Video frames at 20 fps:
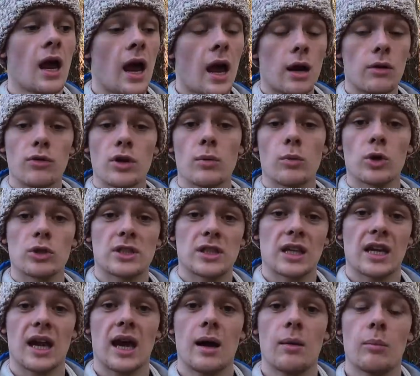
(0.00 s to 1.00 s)
how you want to
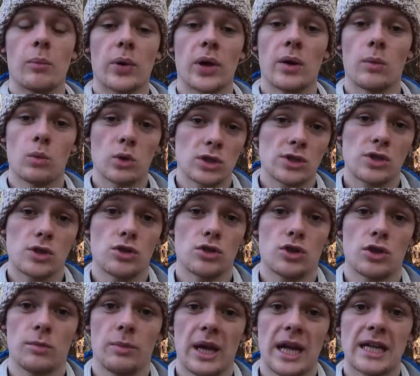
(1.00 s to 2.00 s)
camp and what
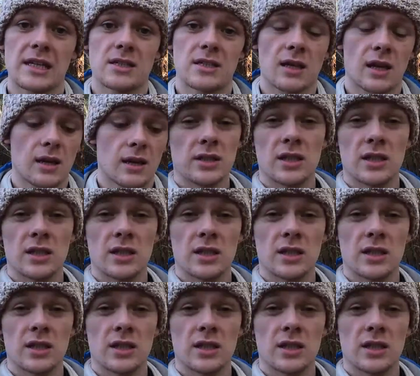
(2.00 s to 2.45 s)
suits you best.